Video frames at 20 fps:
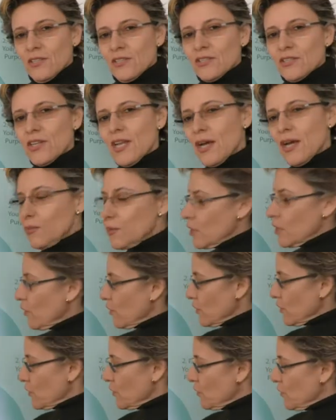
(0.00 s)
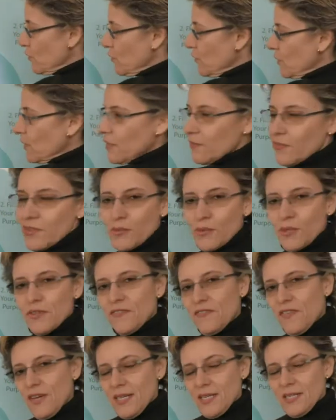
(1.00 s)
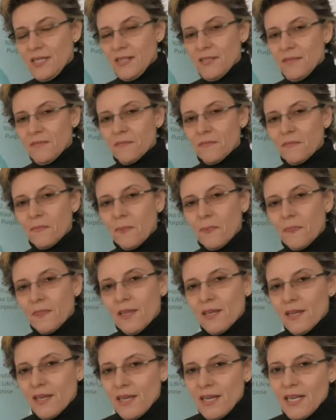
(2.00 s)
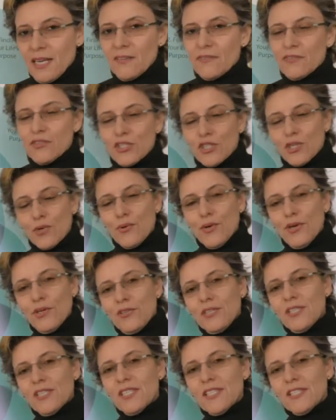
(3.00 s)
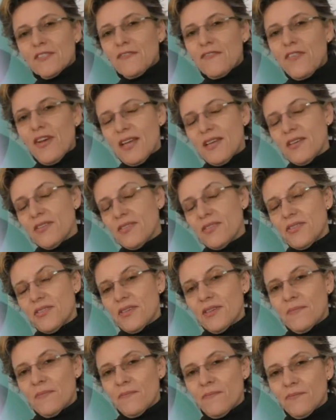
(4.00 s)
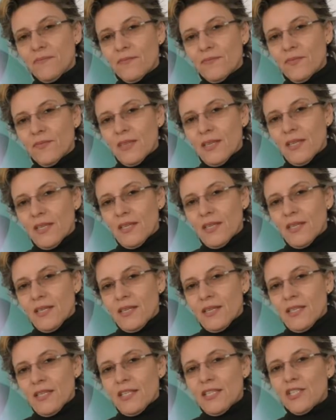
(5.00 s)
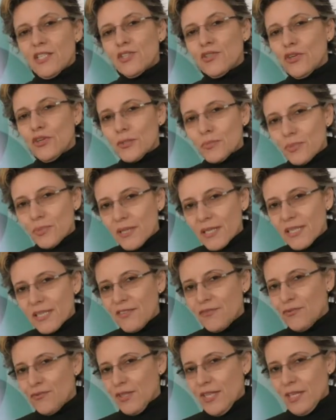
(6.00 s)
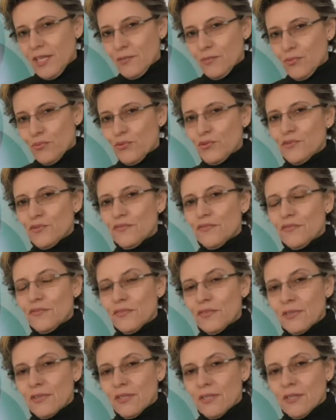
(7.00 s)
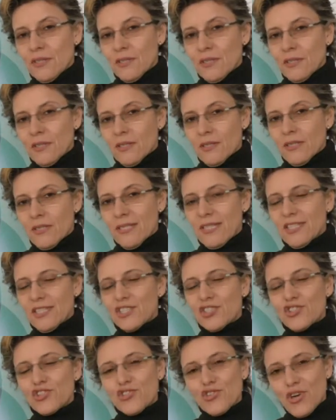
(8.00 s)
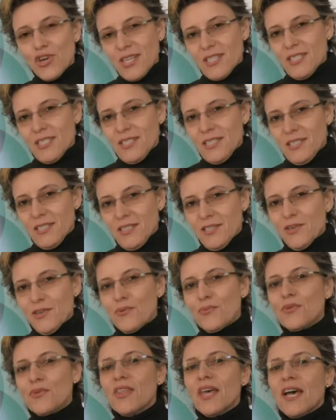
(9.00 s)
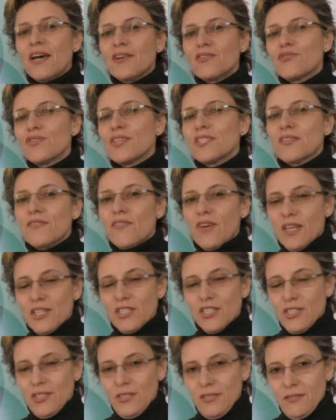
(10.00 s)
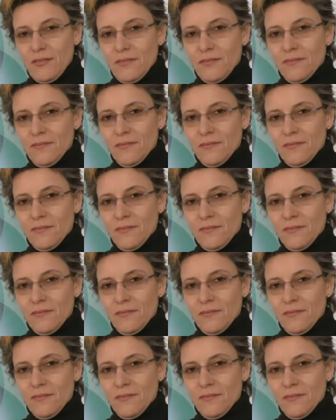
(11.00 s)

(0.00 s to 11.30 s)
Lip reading: So now we're on to living with faith. I love this quote. It says, faith is not belief without proof. It's trust without reservation.